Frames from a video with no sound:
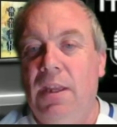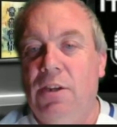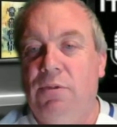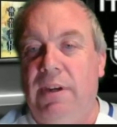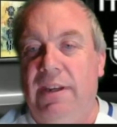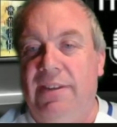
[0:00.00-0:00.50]

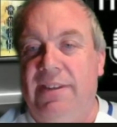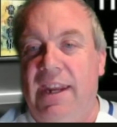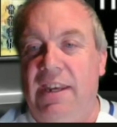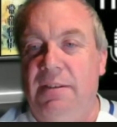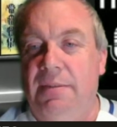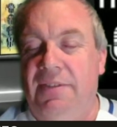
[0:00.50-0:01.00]
Great to see a
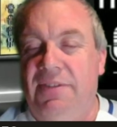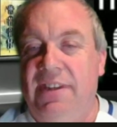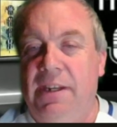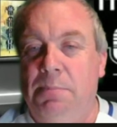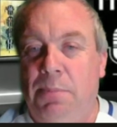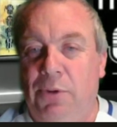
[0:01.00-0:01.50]
new
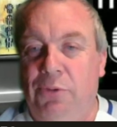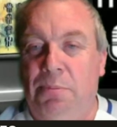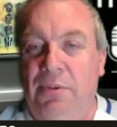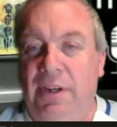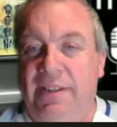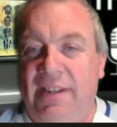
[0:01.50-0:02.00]
FC bus
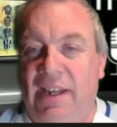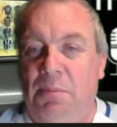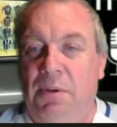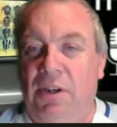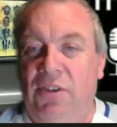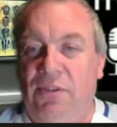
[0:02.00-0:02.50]
parade
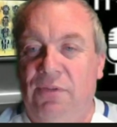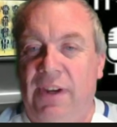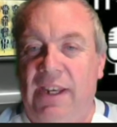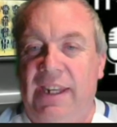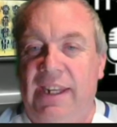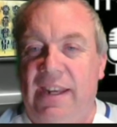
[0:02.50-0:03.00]
celebration
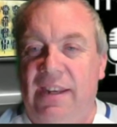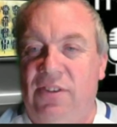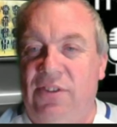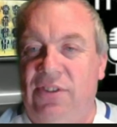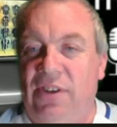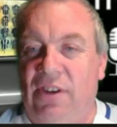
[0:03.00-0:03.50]
finally getting
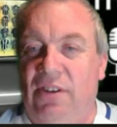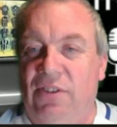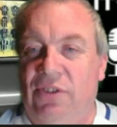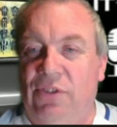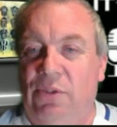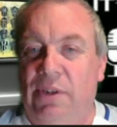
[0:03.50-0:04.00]

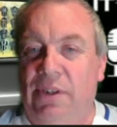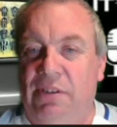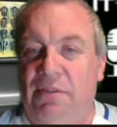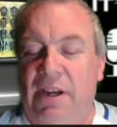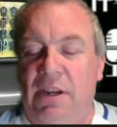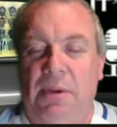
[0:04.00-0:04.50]
sorted the
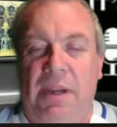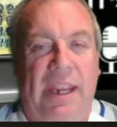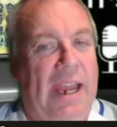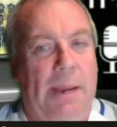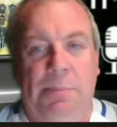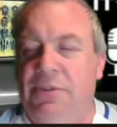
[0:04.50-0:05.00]
right way.
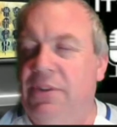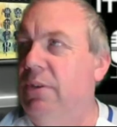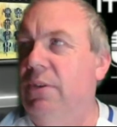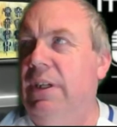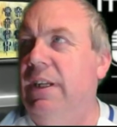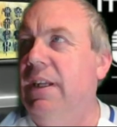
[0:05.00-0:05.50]

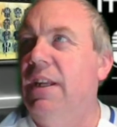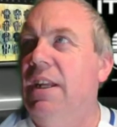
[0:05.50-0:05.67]
Absolutely.